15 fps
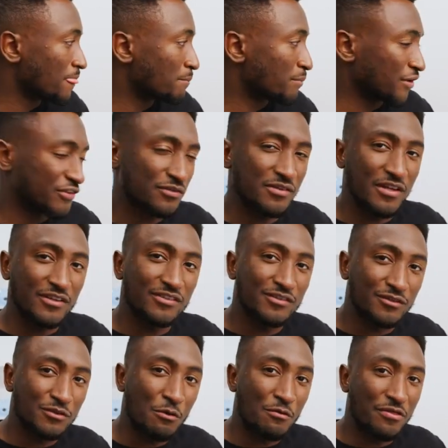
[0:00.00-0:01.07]
But it's
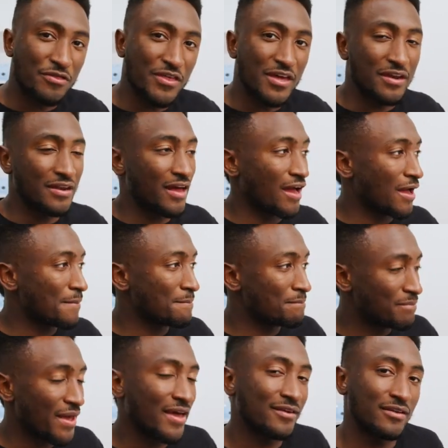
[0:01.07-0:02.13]
so thin, I
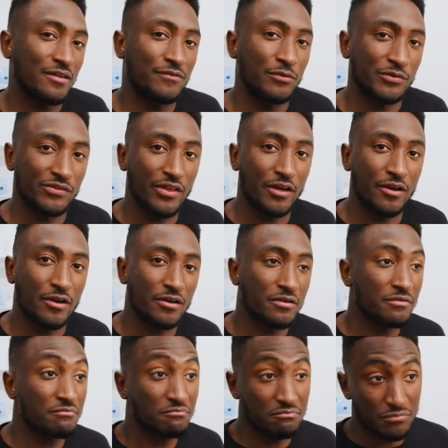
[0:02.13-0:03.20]
bet if it was thicker,
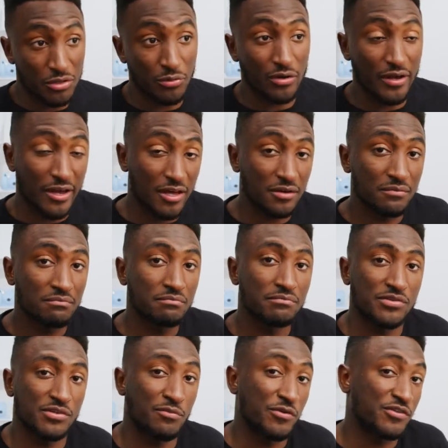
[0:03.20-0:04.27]
you would have had
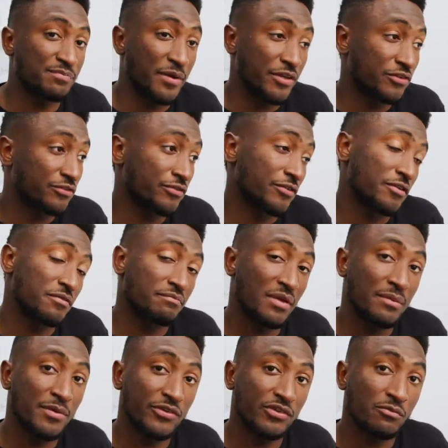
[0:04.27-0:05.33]
some more space for
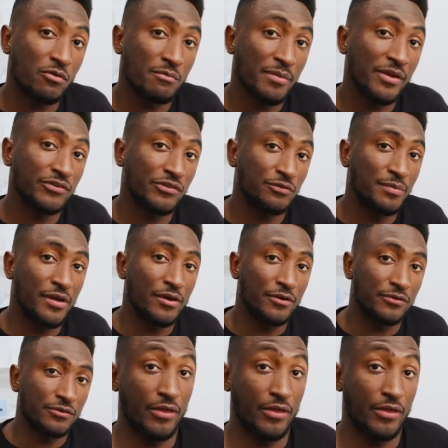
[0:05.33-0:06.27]
maybe some more bassy speakers.